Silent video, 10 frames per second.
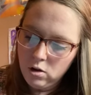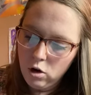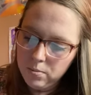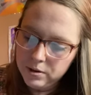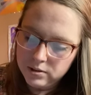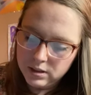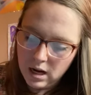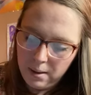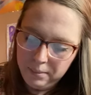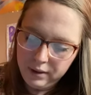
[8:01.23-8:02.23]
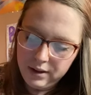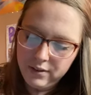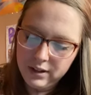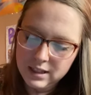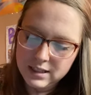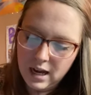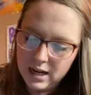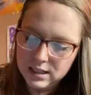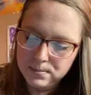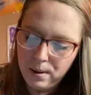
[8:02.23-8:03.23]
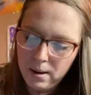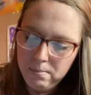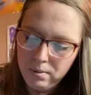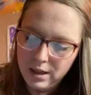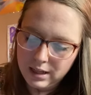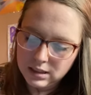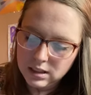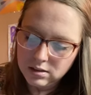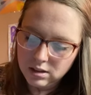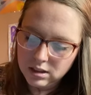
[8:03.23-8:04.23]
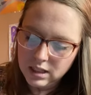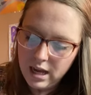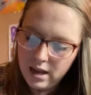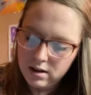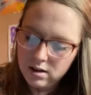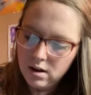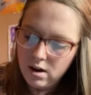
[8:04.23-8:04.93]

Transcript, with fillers: Almost not believing his eyes, Bob blinked and looked again.